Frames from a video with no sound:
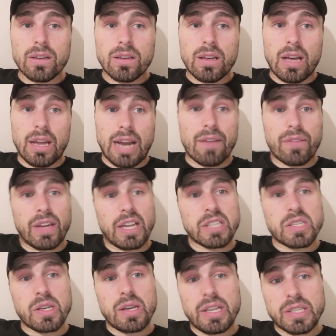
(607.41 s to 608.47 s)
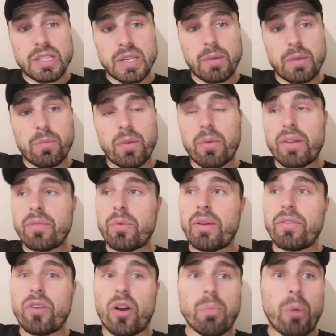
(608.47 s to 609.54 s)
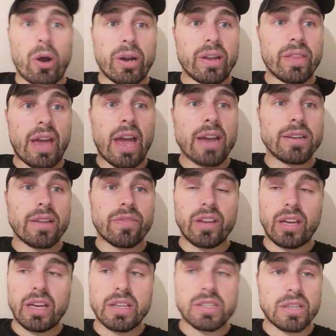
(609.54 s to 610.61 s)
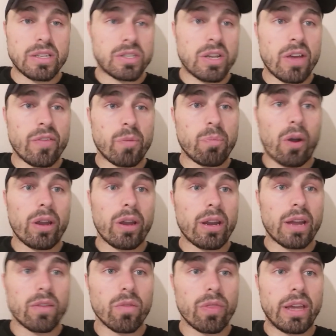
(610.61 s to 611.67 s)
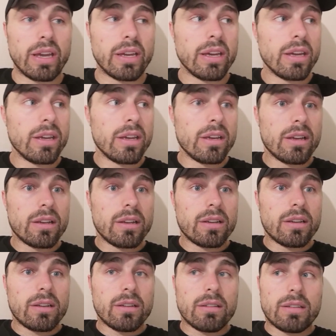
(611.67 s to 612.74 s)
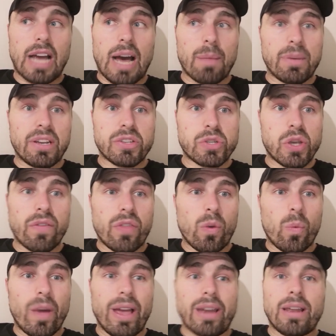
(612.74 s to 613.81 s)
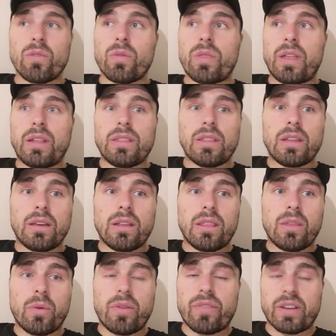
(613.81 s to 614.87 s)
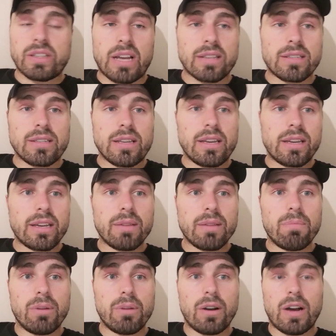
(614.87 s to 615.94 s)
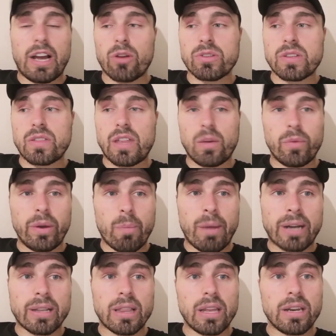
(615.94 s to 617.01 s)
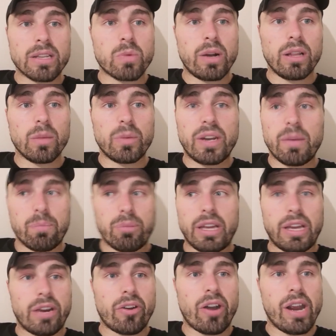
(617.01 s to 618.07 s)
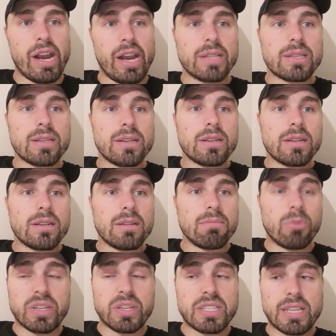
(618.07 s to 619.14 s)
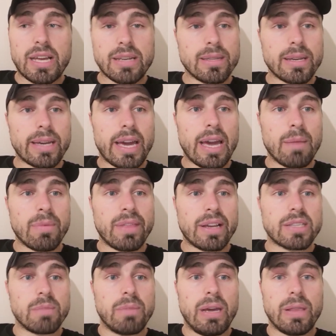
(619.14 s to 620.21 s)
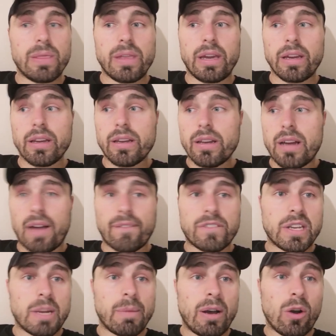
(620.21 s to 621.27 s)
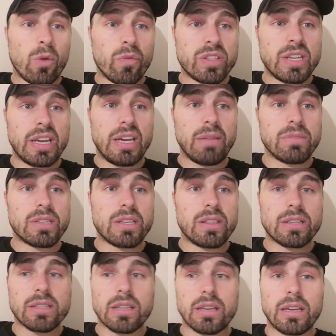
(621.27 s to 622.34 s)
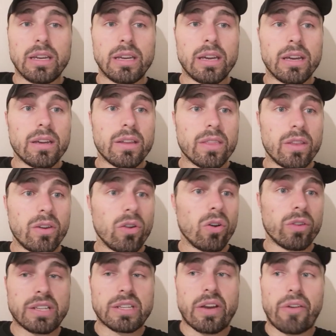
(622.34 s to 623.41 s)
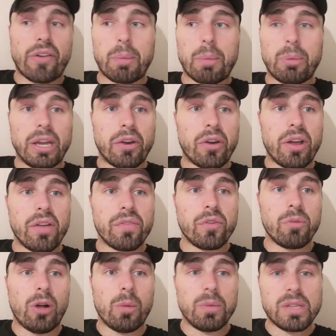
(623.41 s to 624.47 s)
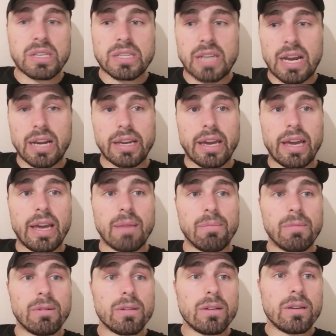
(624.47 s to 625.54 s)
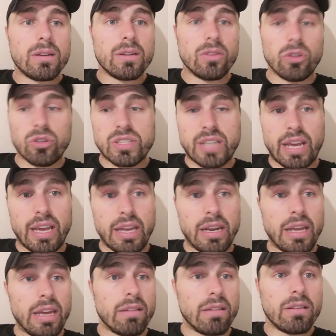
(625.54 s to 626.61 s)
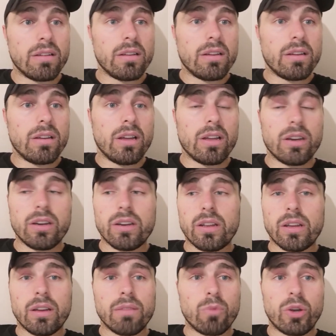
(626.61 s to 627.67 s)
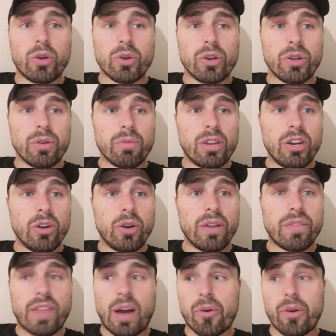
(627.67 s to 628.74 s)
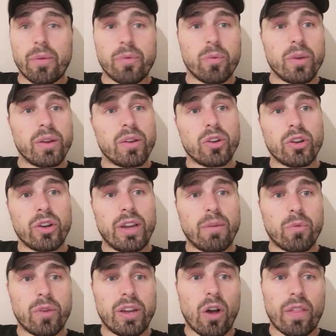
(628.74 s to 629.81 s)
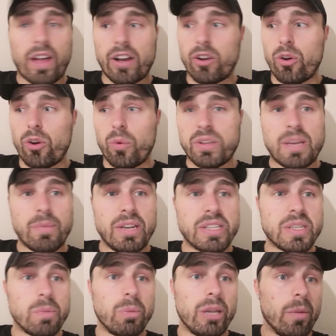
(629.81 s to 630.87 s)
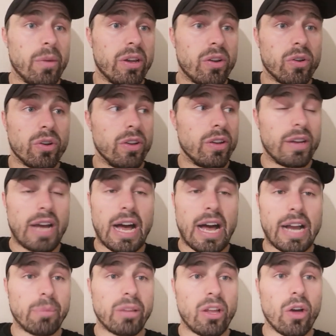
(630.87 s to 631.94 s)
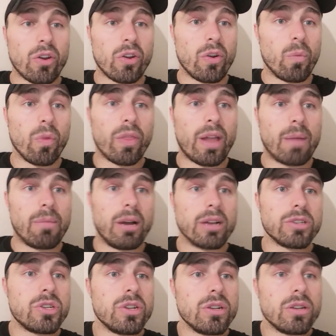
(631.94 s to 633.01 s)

And I think we've got a point at the end. I think it's a deserved point. I don't think Derby deserved the win. I don't think they were fantastic, but I also think we were battling as well. We didn't play great, but we stayed in the game, and that's the main thing I've said about other teams in this league. They don't necessarily play great football, but they stay in a game. They stay in it. And we could have, you know, if that were if we could have if we got that goal with 10 minutes to play, we could have arguably gone on and won that match.